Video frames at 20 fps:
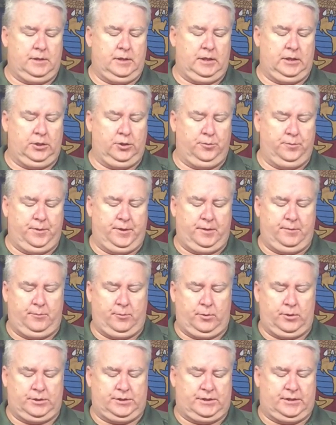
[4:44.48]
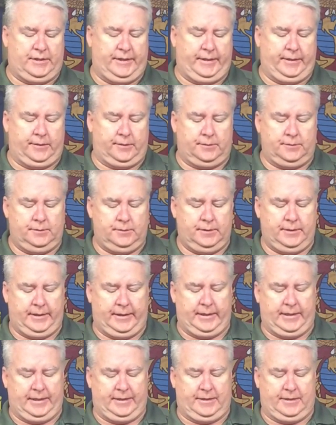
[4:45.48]
aluminum or steel.
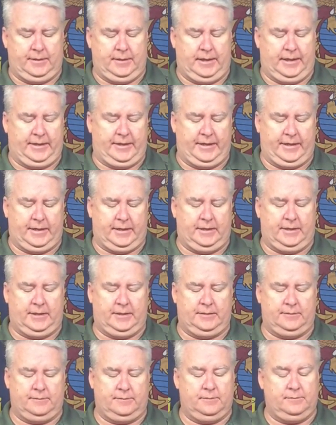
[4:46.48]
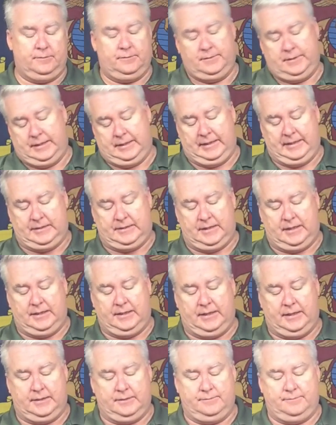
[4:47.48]
And I think on the, at least
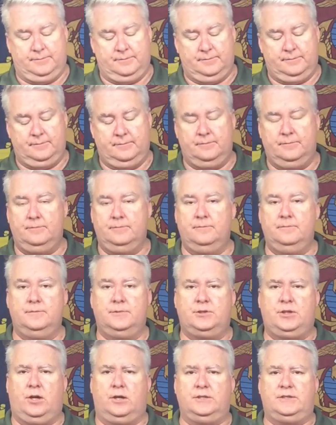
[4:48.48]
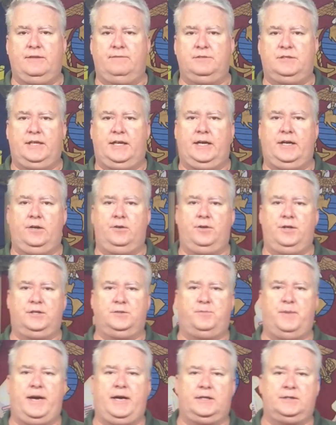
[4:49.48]
on the SCAR-17, I know
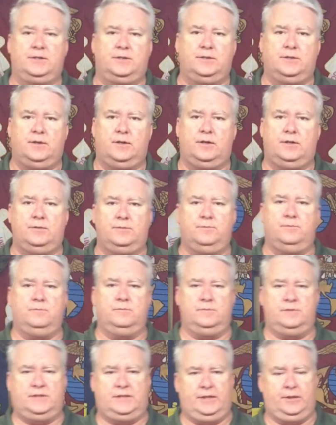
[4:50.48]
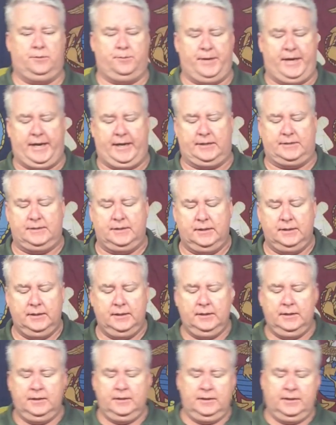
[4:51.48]
these mags are steel mags.
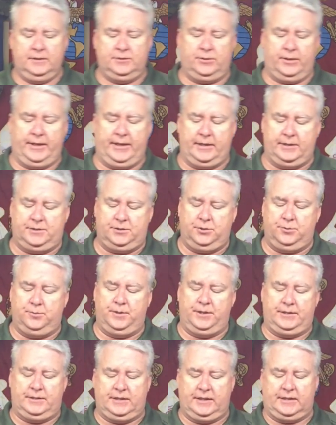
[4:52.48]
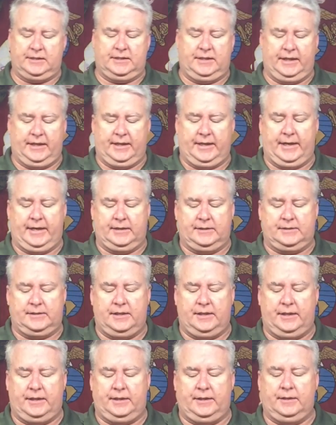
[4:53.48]
So I assume the 16 has
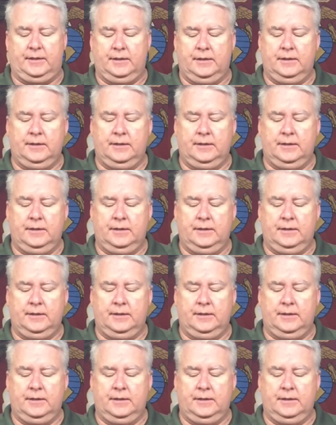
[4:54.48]
the